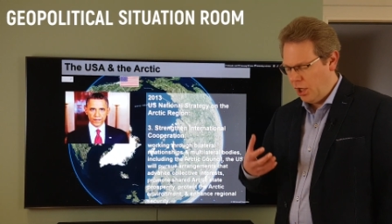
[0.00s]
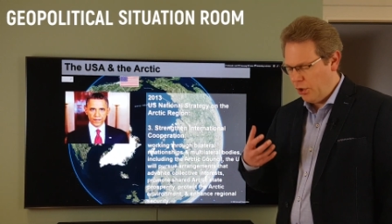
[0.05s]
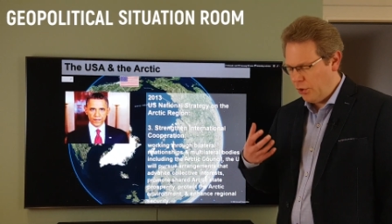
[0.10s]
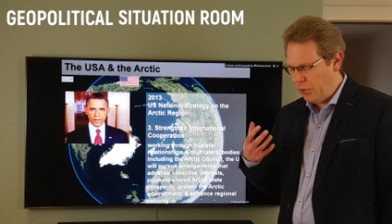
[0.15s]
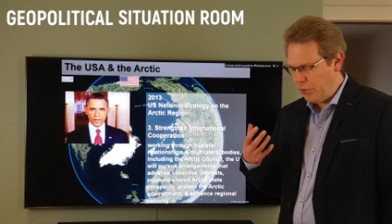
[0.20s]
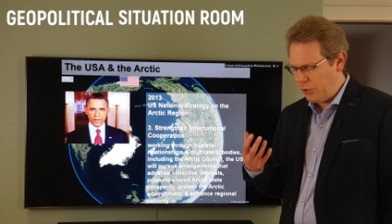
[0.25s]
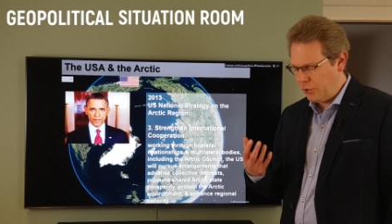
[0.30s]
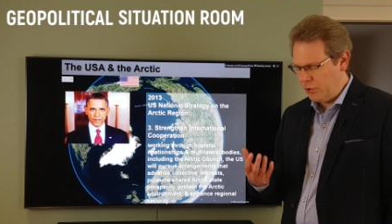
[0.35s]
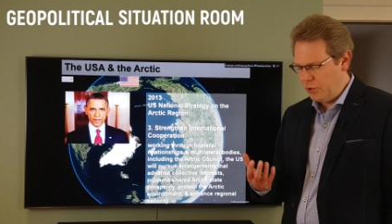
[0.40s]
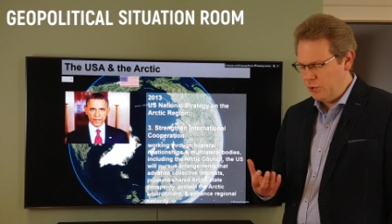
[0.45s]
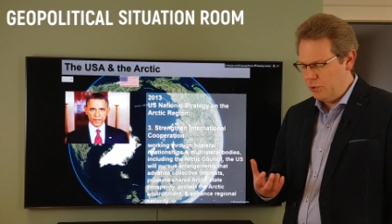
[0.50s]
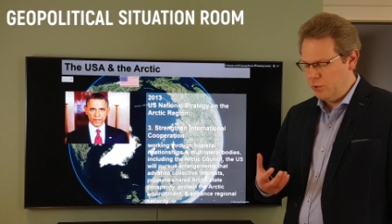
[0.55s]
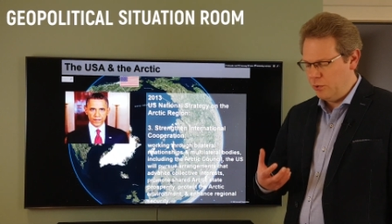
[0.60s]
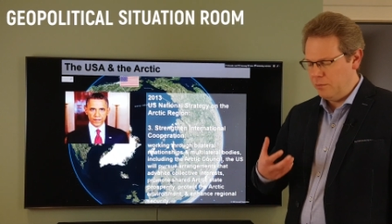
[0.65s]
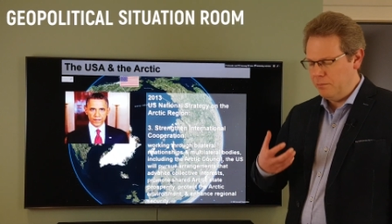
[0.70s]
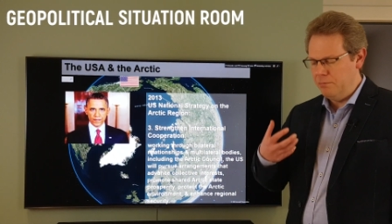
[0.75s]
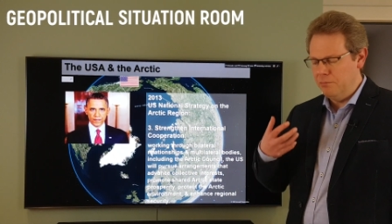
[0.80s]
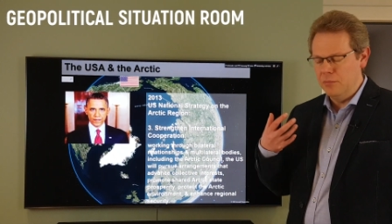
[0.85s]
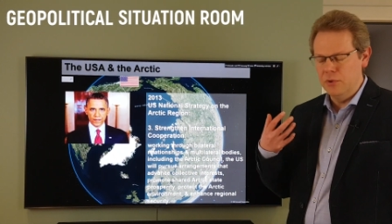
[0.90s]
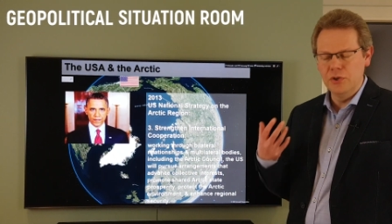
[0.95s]
through
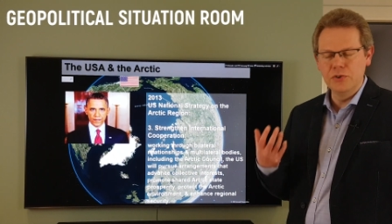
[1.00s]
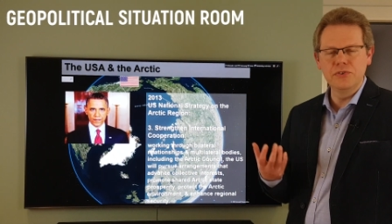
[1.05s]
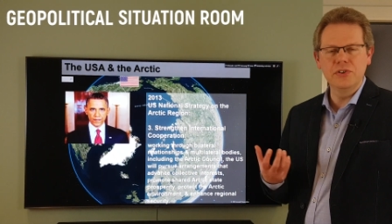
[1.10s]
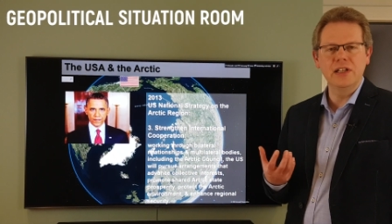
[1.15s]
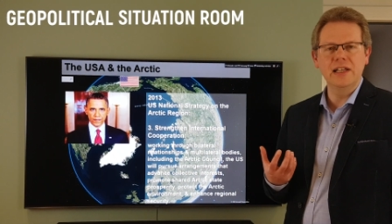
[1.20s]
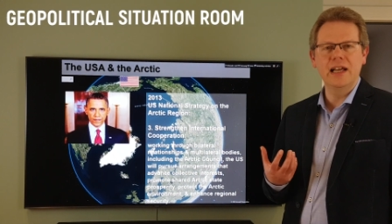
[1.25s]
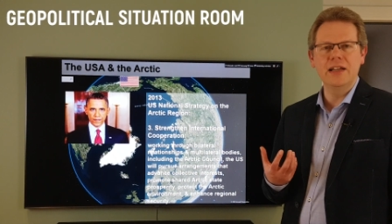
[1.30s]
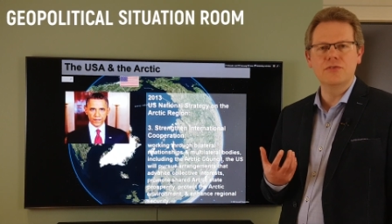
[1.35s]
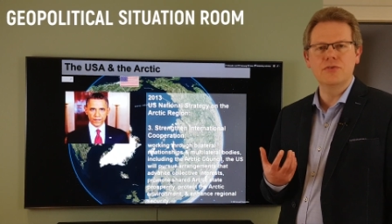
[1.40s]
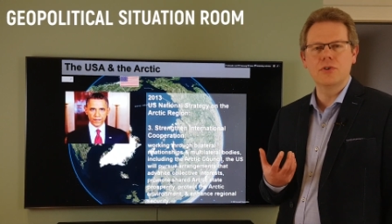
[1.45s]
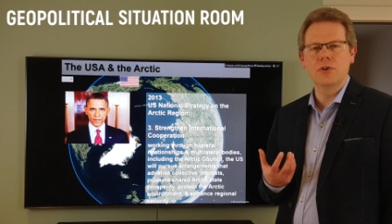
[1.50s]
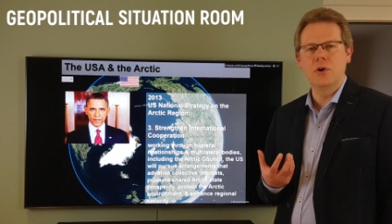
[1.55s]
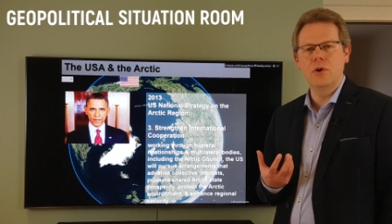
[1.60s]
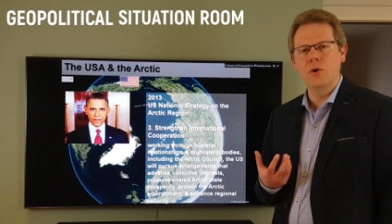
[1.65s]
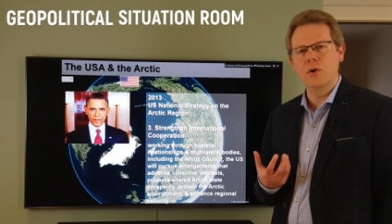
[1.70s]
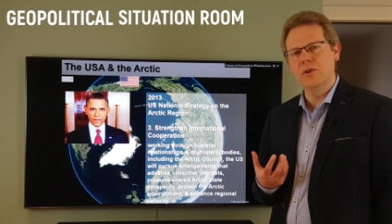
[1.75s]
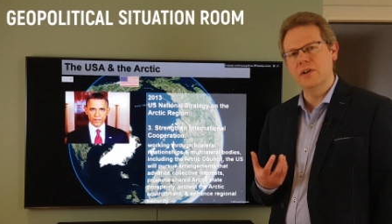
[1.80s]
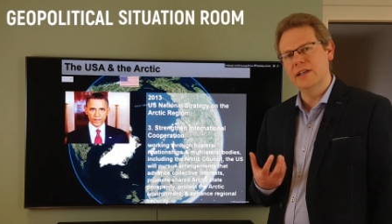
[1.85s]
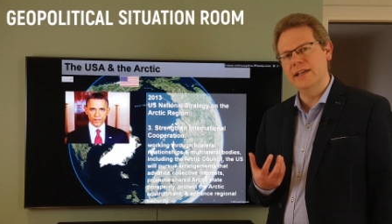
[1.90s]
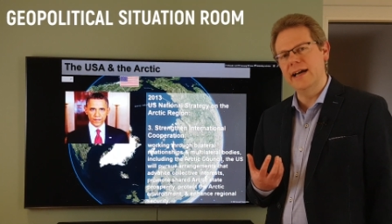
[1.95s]
multilateral
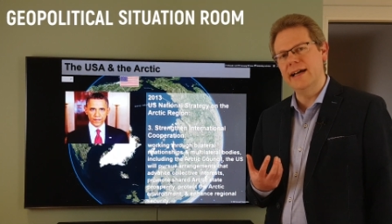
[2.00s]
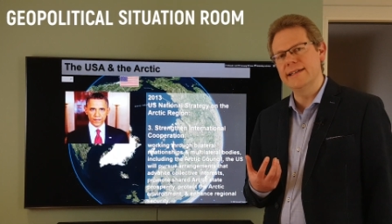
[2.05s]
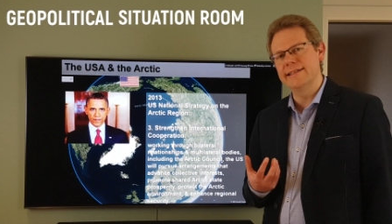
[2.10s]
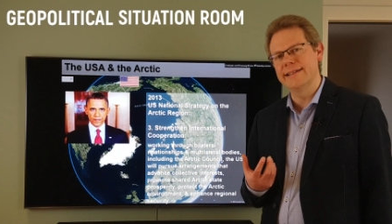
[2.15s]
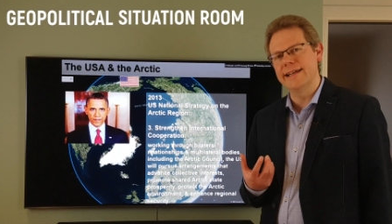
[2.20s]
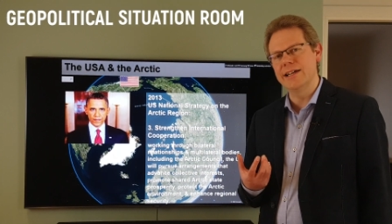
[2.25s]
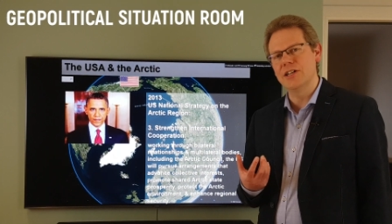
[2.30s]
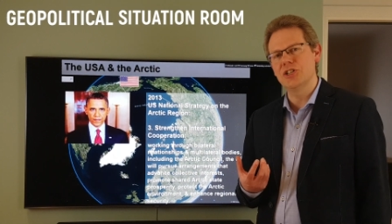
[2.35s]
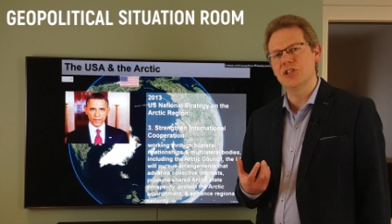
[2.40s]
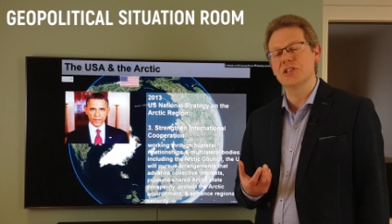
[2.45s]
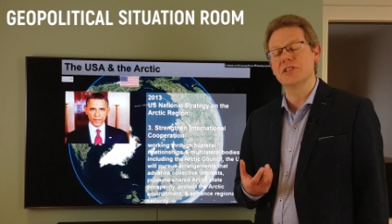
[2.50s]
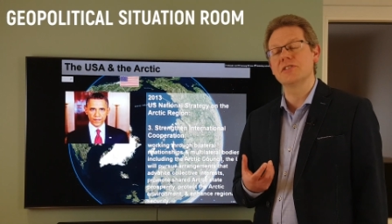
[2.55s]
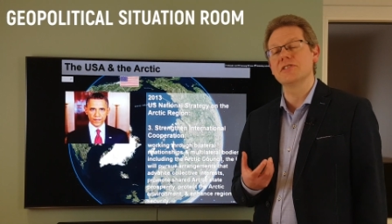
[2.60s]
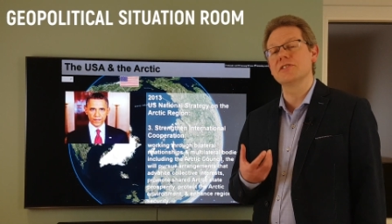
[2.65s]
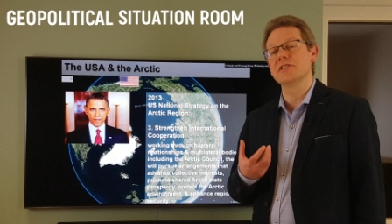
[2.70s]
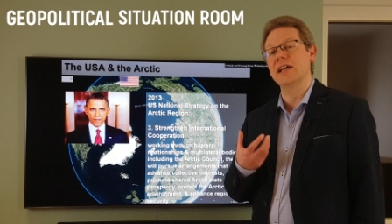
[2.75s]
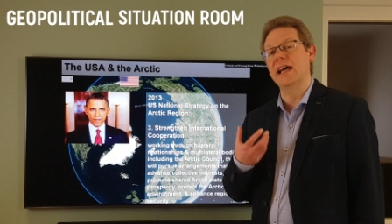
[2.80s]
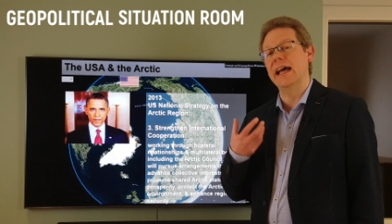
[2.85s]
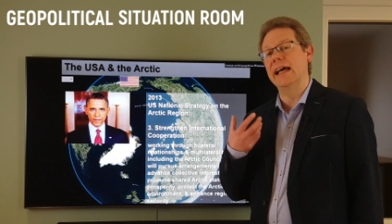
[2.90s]
organizations